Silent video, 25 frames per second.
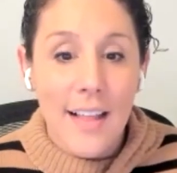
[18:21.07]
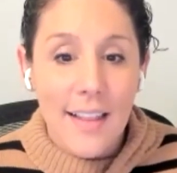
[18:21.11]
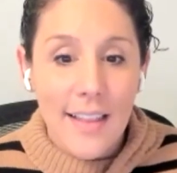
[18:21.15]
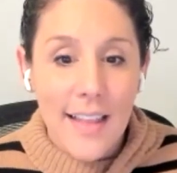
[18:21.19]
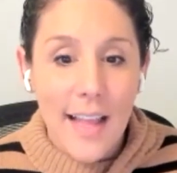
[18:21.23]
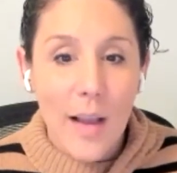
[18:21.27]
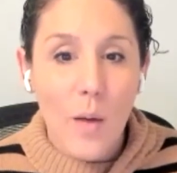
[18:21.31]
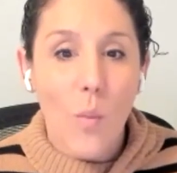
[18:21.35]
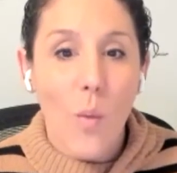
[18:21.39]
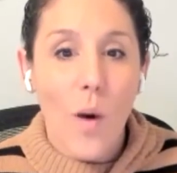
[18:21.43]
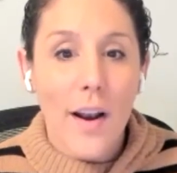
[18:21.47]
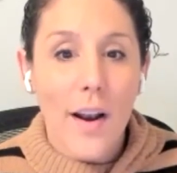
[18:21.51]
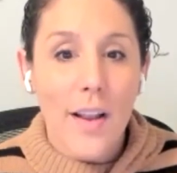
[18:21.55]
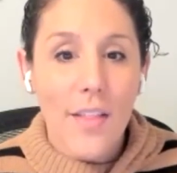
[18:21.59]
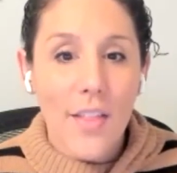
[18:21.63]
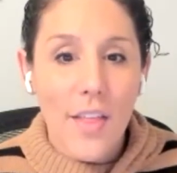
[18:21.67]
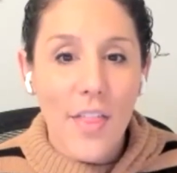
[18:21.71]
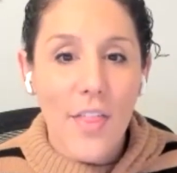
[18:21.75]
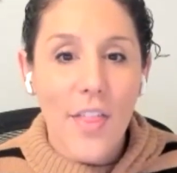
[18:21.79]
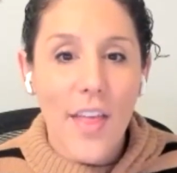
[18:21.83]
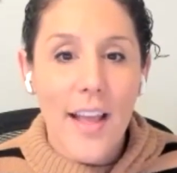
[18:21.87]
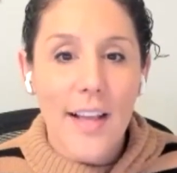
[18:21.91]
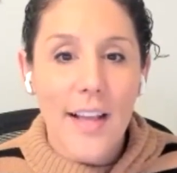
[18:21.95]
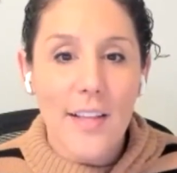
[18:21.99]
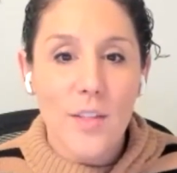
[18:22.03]
Like one of the
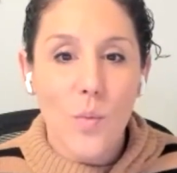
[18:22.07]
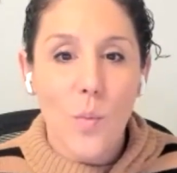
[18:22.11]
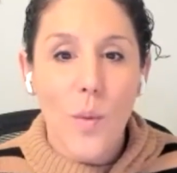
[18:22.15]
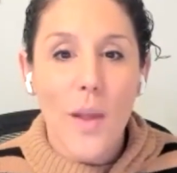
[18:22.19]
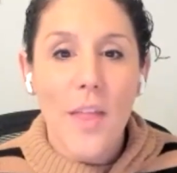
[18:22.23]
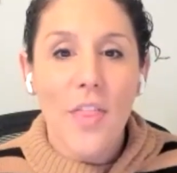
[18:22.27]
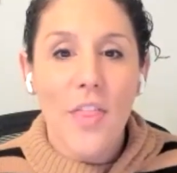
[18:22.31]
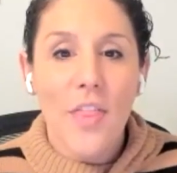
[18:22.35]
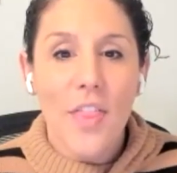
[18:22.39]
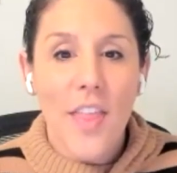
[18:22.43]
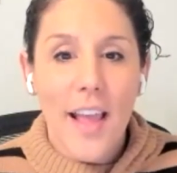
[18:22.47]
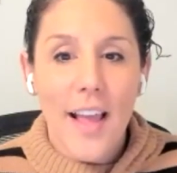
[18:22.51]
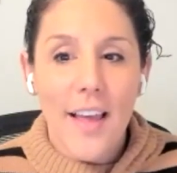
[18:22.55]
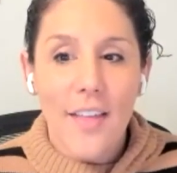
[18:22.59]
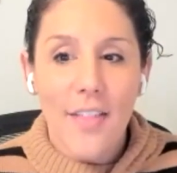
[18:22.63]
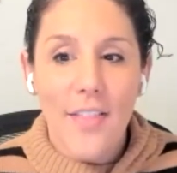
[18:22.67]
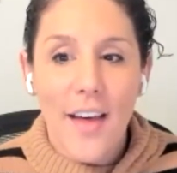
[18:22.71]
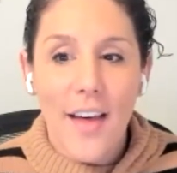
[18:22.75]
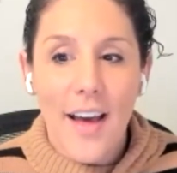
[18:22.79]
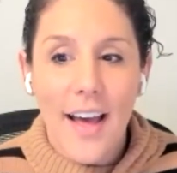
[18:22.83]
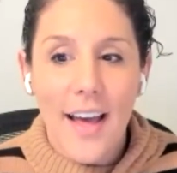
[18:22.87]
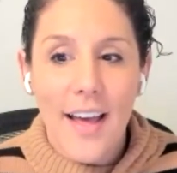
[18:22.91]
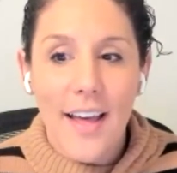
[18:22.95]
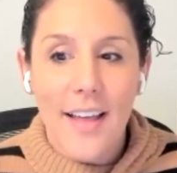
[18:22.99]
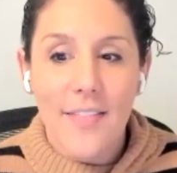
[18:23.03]
things we think
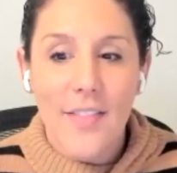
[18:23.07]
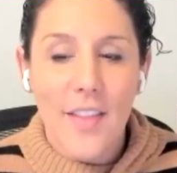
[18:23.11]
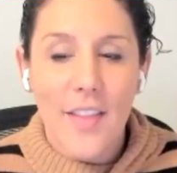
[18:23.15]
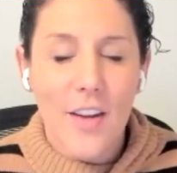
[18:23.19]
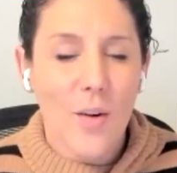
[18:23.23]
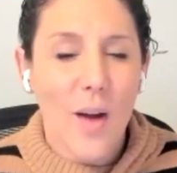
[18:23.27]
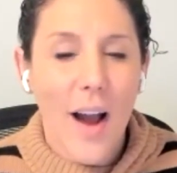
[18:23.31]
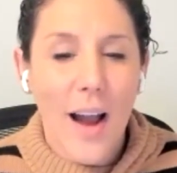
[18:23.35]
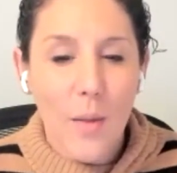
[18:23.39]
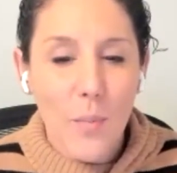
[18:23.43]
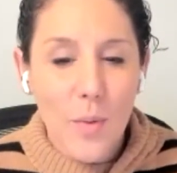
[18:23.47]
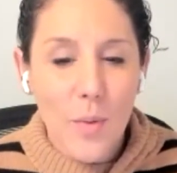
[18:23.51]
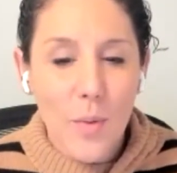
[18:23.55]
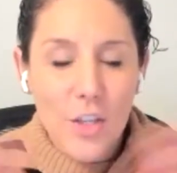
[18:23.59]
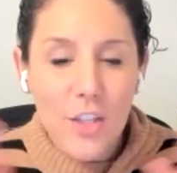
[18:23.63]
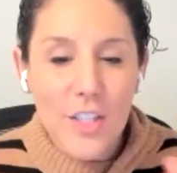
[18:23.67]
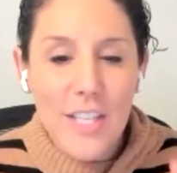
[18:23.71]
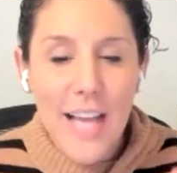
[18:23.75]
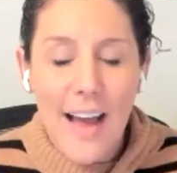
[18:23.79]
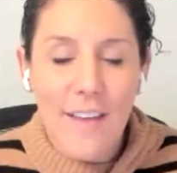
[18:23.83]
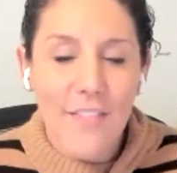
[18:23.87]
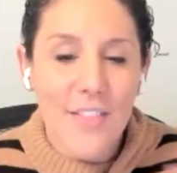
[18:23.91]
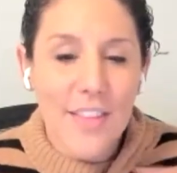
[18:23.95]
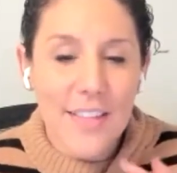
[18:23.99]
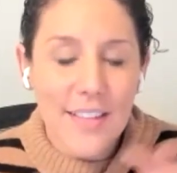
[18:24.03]
that there, I, we just
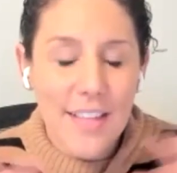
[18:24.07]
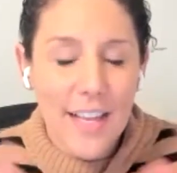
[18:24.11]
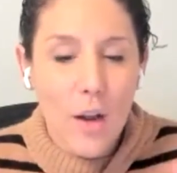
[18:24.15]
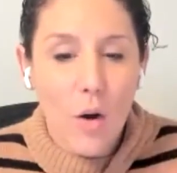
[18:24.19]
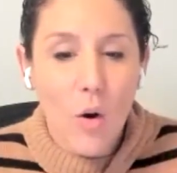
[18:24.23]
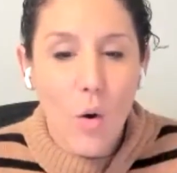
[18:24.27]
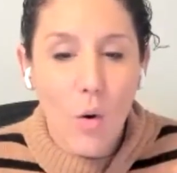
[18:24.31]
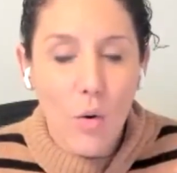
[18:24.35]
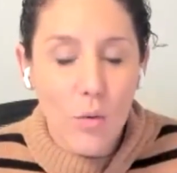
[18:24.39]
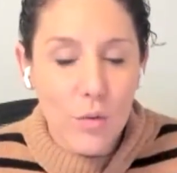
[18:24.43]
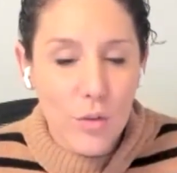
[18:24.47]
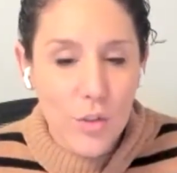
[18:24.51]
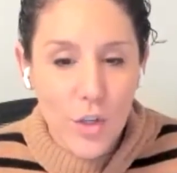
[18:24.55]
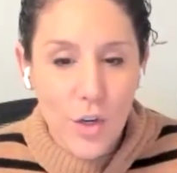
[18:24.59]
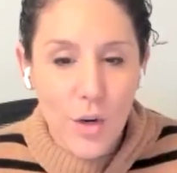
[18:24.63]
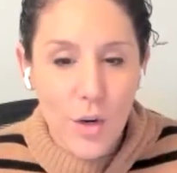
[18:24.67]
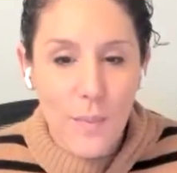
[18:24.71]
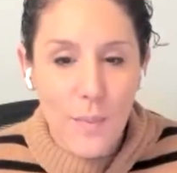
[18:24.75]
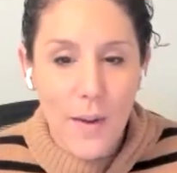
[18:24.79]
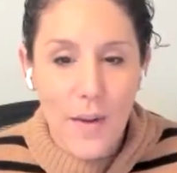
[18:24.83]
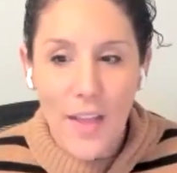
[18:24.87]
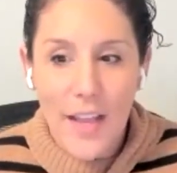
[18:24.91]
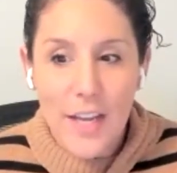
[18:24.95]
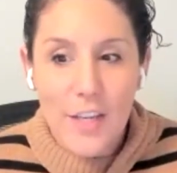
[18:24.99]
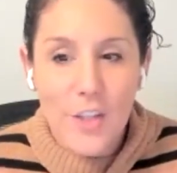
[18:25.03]
have this like culture
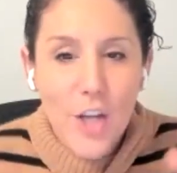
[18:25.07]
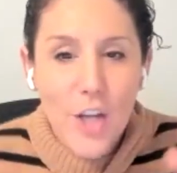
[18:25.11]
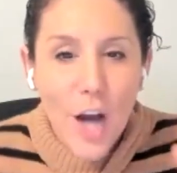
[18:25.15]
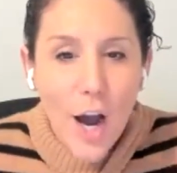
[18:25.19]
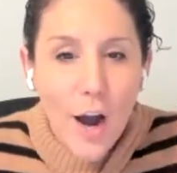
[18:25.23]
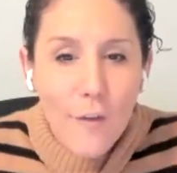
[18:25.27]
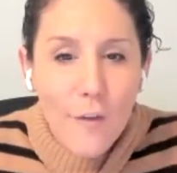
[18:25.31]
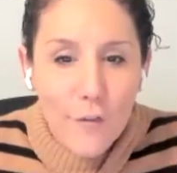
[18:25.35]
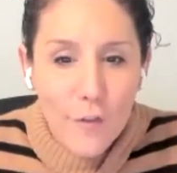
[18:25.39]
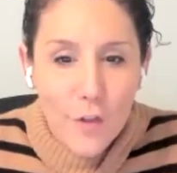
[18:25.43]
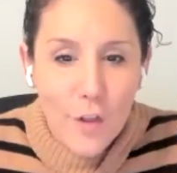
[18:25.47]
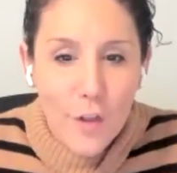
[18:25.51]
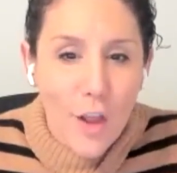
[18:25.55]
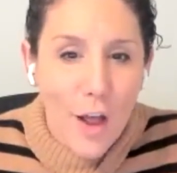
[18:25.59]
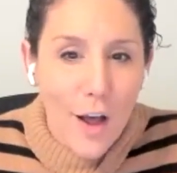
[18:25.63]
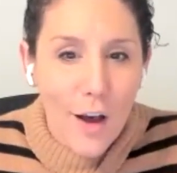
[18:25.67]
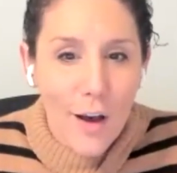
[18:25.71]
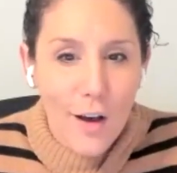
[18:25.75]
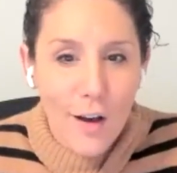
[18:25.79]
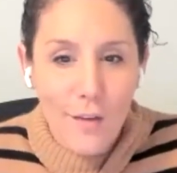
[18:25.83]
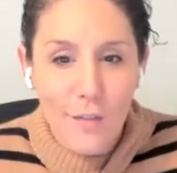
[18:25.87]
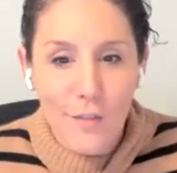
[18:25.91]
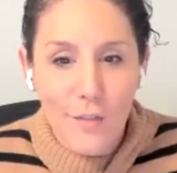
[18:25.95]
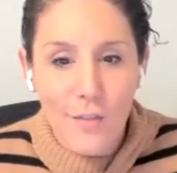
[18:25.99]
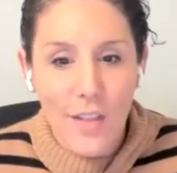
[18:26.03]
around like tough
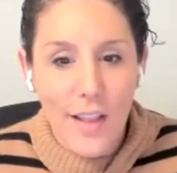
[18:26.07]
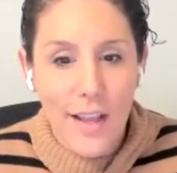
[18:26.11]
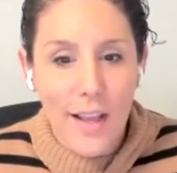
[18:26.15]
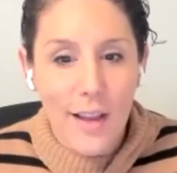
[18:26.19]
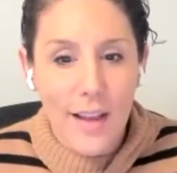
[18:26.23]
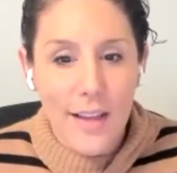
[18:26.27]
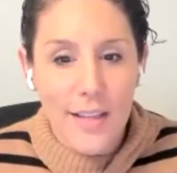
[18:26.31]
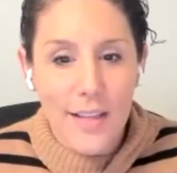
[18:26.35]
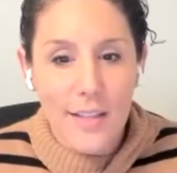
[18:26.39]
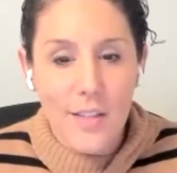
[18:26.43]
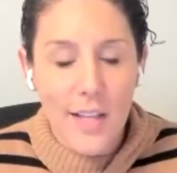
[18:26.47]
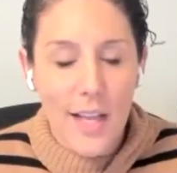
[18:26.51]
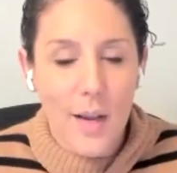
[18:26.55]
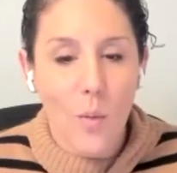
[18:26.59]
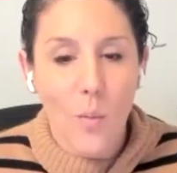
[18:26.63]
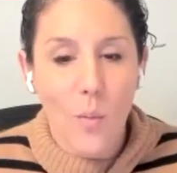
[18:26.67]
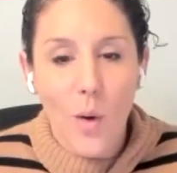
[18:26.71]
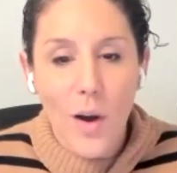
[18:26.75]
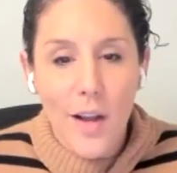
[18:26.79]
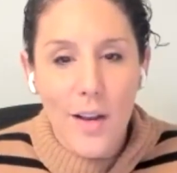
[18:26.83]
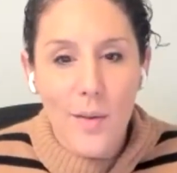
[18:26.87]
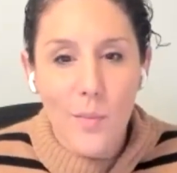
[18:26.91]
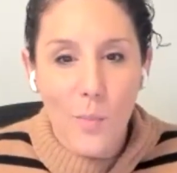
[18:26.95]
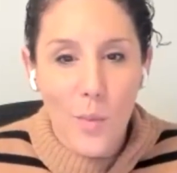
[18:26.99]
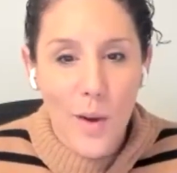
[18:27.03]
love, like is like
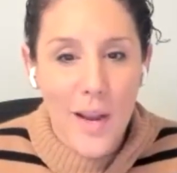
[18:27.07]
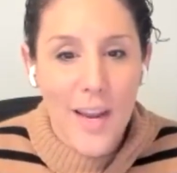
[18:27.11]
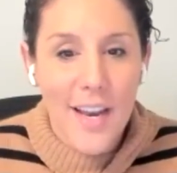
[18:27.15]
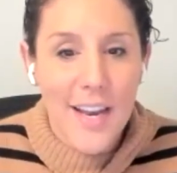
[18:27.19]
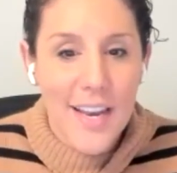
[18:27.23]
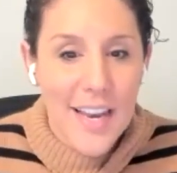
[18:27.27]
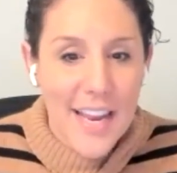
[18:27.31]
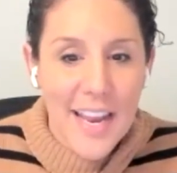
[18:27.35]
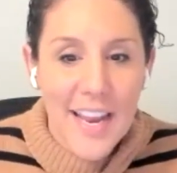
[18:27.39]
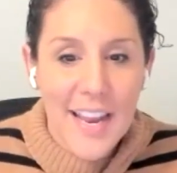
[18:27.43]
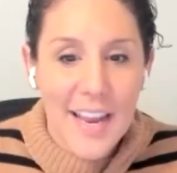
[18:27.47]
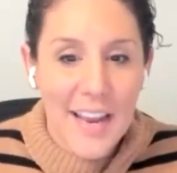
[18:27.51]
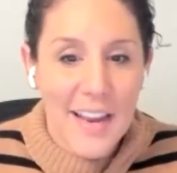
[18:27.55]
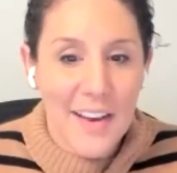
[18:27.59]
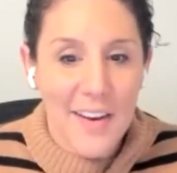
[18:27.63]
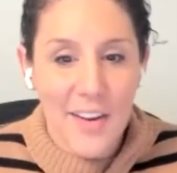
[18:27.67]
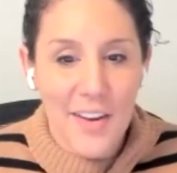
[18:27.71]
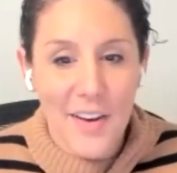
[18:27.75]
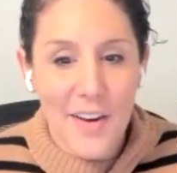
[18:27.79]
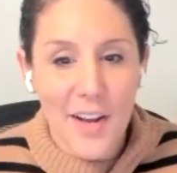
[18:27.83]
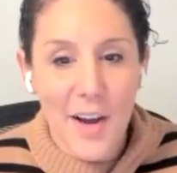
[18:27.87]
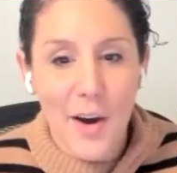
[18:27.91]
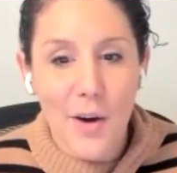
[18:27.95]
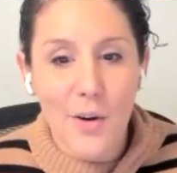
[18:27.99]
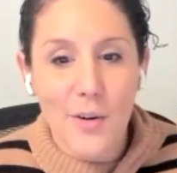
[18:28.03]
what we need,
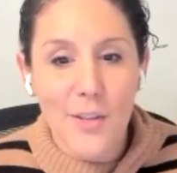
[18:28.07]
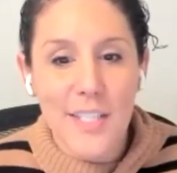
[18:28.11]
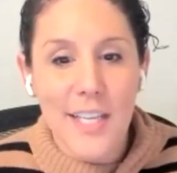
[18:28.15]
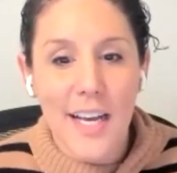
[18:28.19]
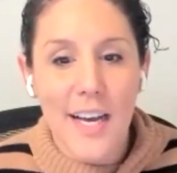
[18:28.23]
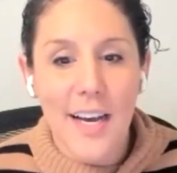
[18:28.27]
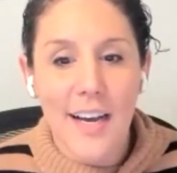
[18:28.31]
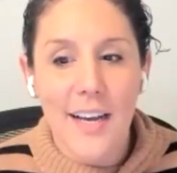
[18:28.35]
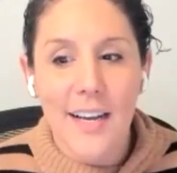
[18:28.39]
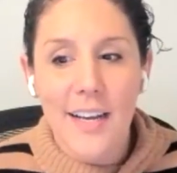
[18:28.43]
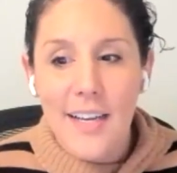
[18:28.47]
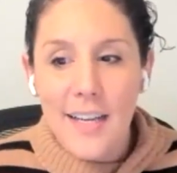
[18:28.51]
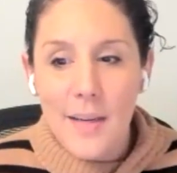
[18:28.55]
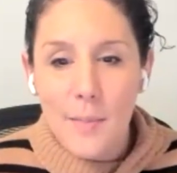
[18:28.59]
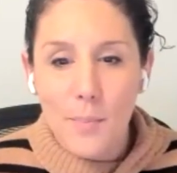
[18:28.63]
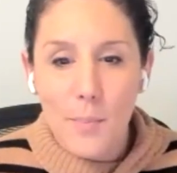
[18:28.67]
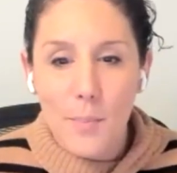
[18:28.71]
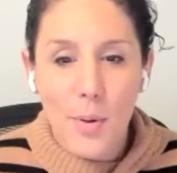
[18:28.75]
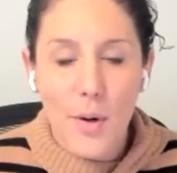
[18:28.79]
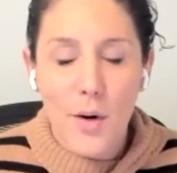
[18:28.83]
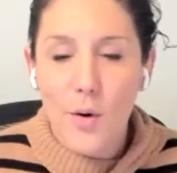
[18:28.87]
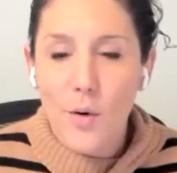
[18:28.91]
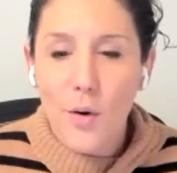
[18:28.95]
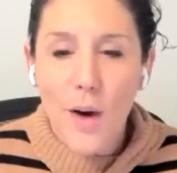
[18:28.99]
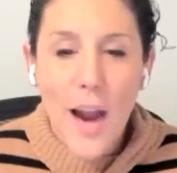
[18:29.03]
you know, to
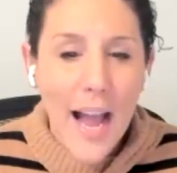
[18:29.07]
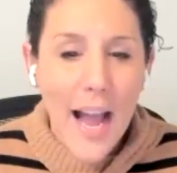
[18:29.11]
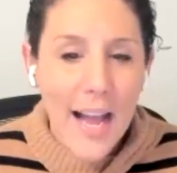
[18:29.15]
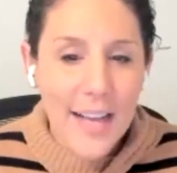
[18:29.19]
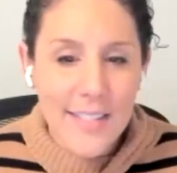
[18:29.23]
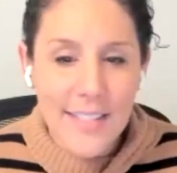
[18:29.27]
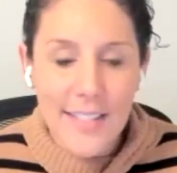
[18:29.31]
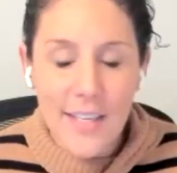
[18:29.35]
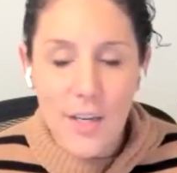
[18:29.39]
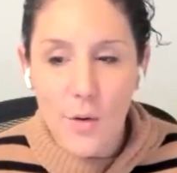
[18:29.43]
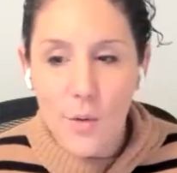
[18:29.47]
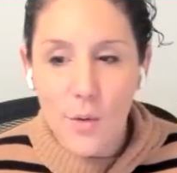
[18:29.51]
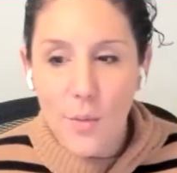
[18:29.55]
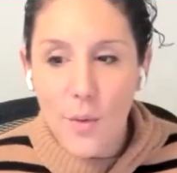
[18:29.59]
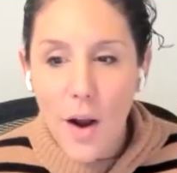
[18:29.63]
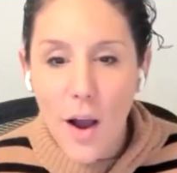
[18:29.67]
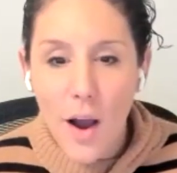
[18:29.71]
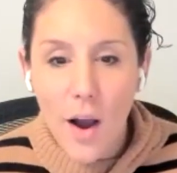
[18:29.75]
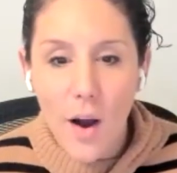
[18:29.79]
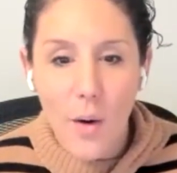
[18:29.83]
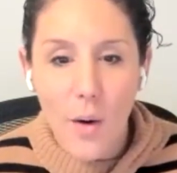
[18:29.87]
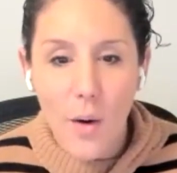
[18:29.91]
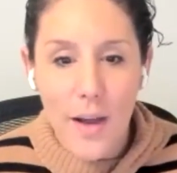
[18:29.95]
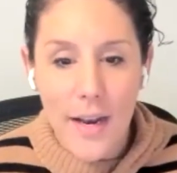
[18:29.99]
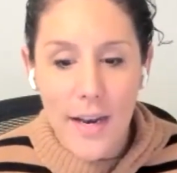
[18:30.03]
progress and grow.